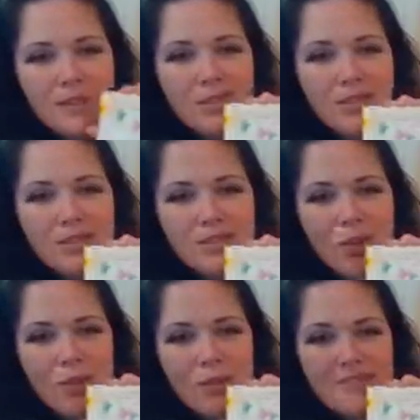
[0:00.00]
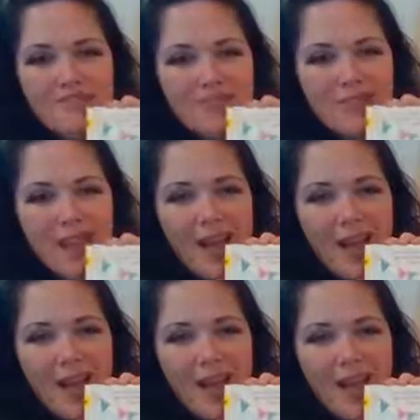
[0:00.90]
So
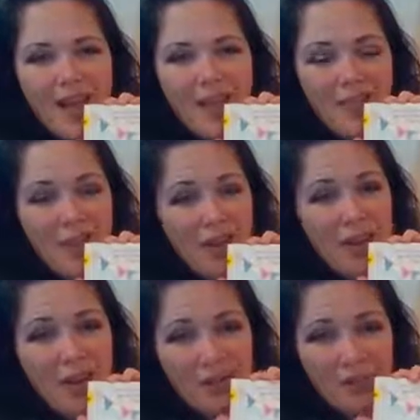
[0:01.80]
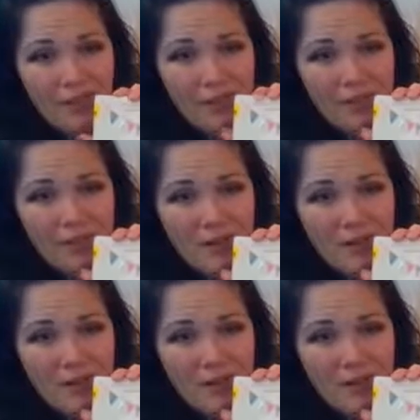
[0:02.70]
the author